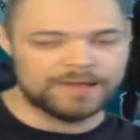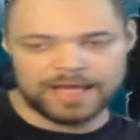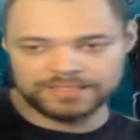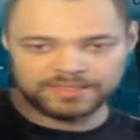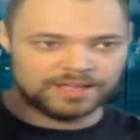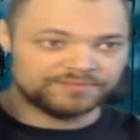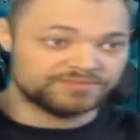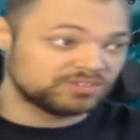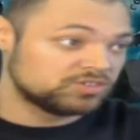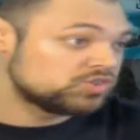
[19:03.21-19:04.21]
I
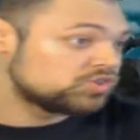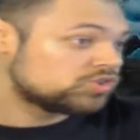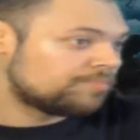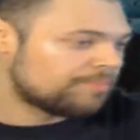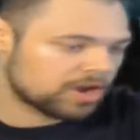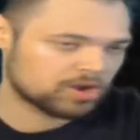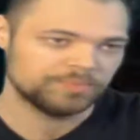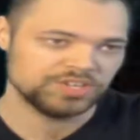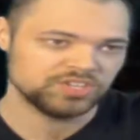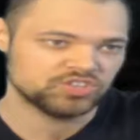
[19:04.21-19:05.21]
loved Michael
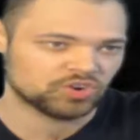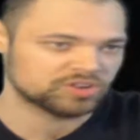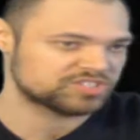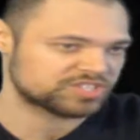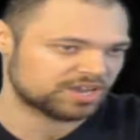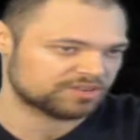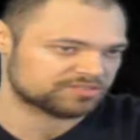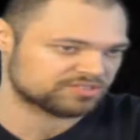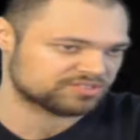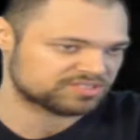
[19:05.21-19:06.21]
B. Jordan's
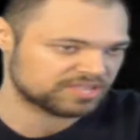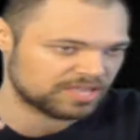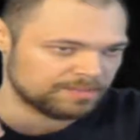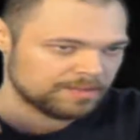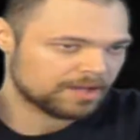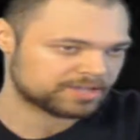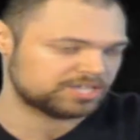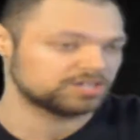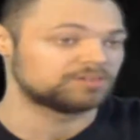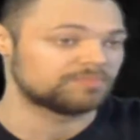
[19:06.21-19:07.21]
character's theme,
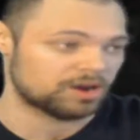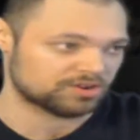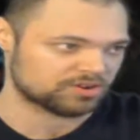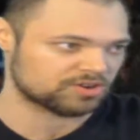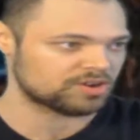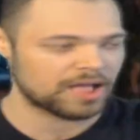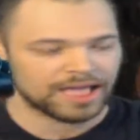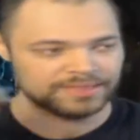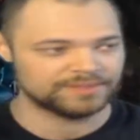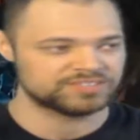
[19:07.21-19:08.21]
Killmonger.
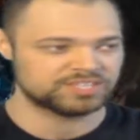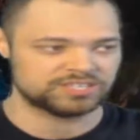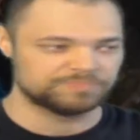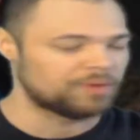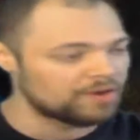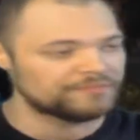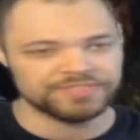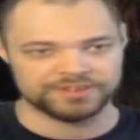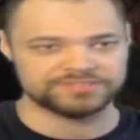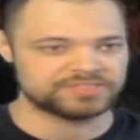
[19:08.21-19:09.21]
I loved
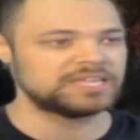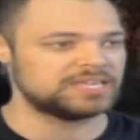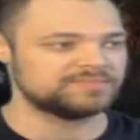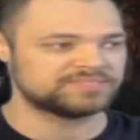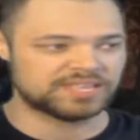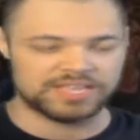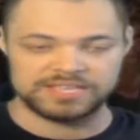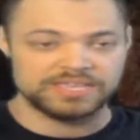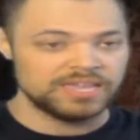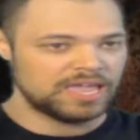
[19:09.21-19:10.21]
both their themes,
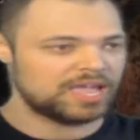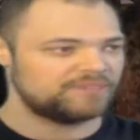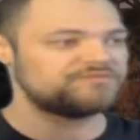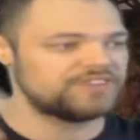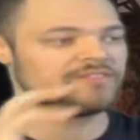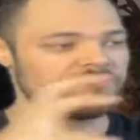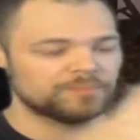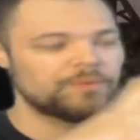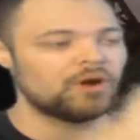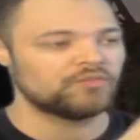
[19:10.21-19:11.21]
and it fit
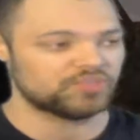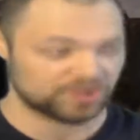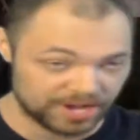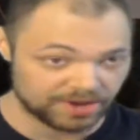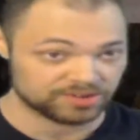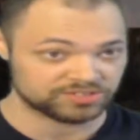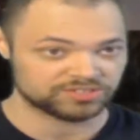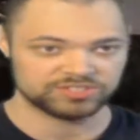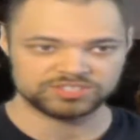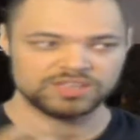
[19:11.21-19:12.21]
for both their
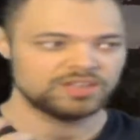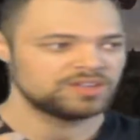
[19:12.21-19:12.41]
characters.